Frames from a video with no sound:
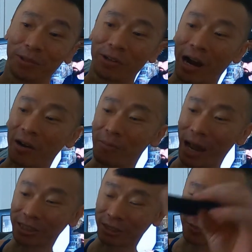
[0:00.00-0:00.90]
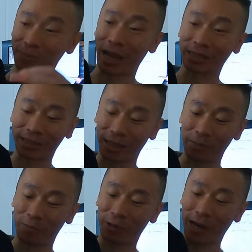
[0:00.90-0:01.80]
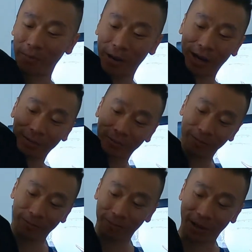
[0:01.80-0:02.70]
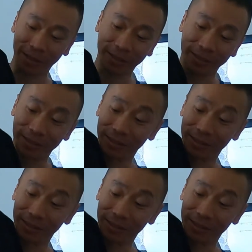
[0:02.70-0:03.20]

morale patch from last time when I bought it.